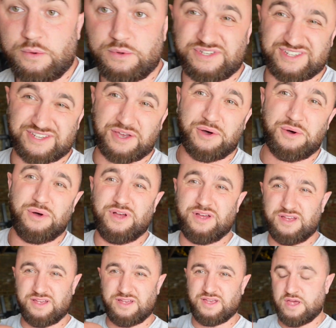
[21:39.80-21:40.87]
which is cool.
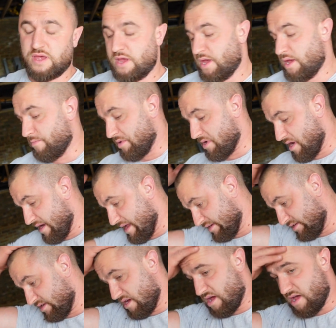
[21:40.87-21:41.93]
But no,
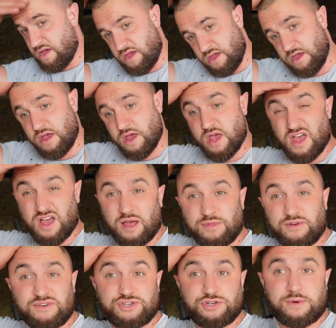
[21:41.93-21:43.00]
that's I'm not
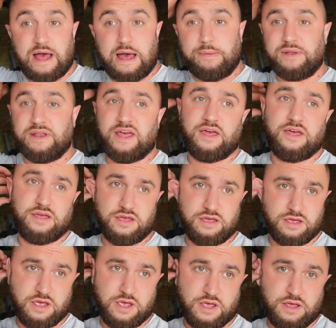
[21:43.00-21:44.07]
really sure what happened there.
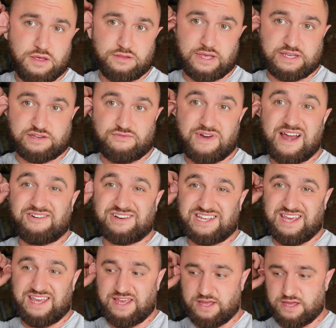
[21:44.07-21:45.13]
That's a
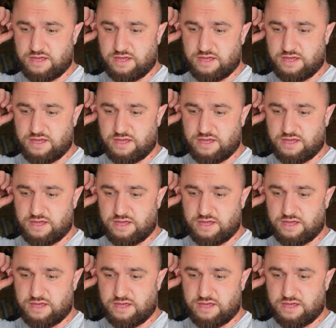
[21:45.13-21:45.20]
rarity.